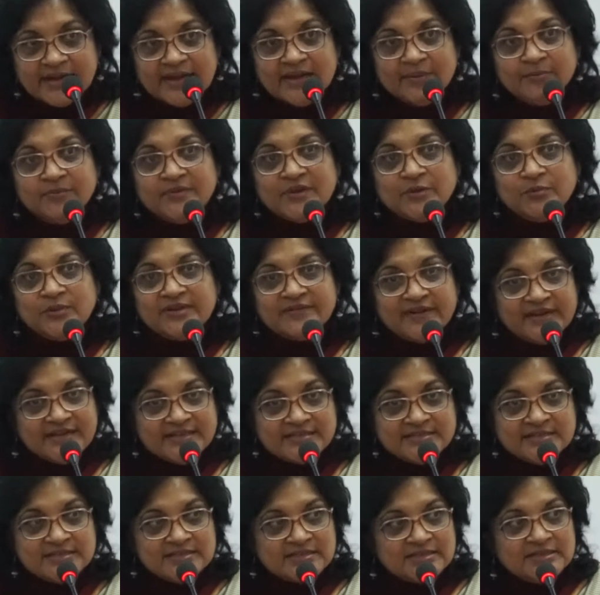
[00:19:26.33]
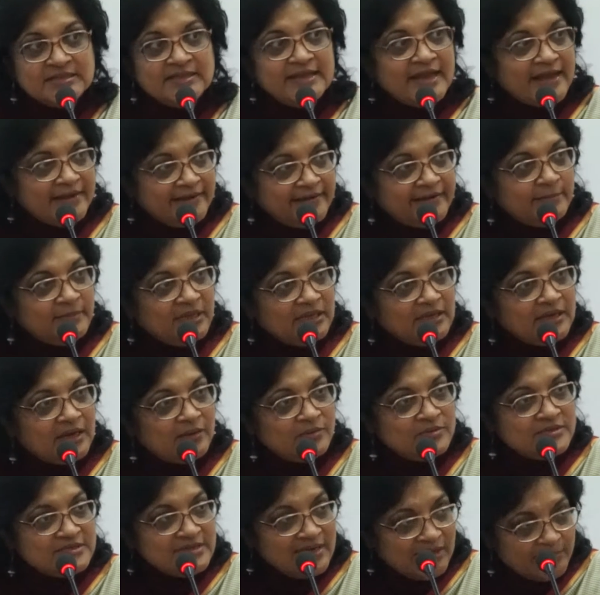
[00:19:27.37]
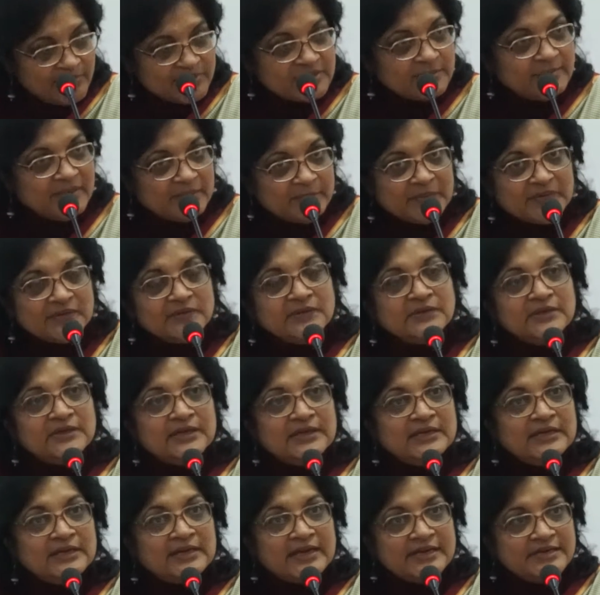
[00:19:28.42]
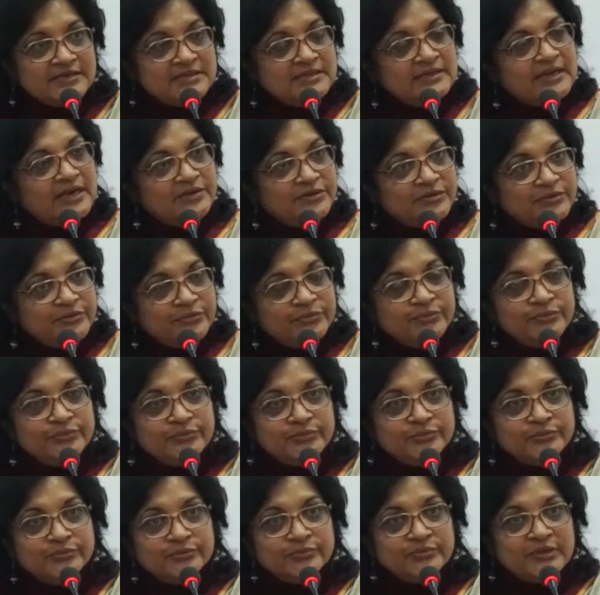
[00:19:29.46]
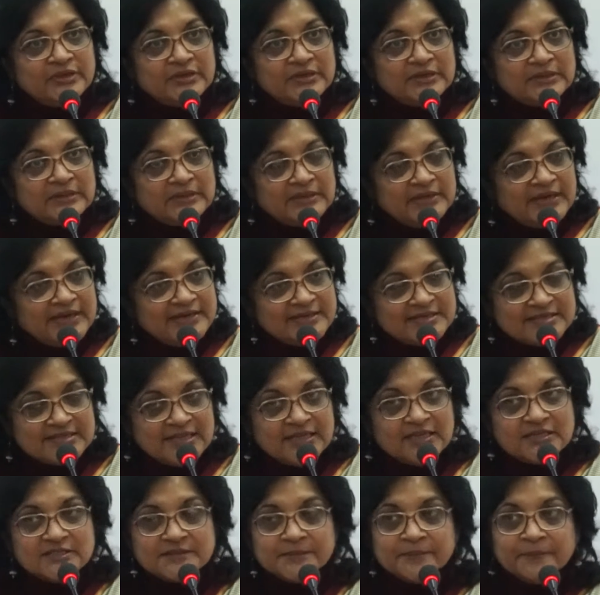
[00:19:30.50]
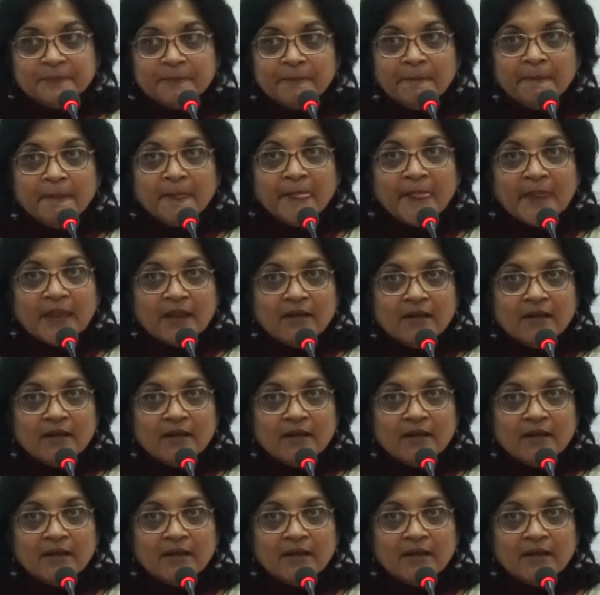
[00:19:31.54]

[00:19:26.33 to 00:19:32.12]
Every time that we raised it in the academic council, I was a member in 1992 to 96.